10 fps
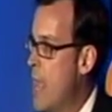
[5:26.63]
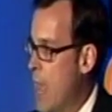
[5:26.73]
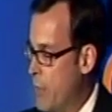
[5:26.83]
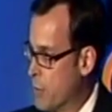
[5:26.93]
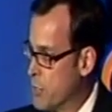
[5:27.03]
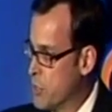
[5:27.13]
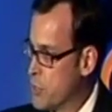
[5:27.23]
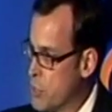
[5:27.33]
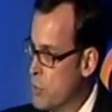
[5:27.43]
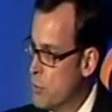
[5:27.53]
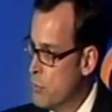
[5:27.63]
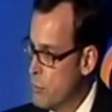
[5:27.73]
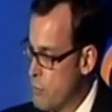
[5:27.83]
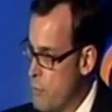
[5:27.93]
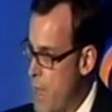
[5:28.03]
And there was these 2
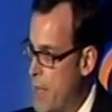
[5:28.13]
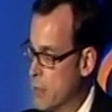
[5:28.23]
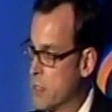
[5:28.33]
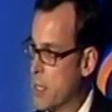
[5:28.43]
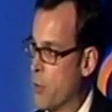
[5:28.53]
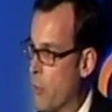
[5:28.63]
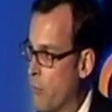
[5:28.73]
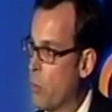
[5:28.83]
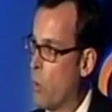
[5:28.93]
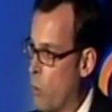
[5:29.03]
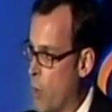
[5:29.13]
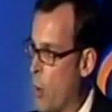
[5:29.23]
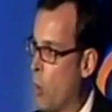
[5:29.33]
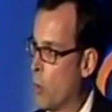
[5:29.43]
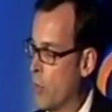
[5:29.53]
men sitting on the floor, one
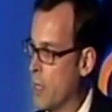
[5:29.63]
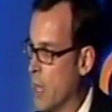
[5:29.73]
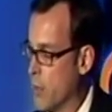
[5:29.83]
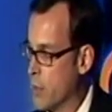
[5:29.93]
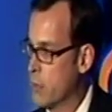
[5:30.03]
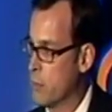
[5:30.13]
older than the other,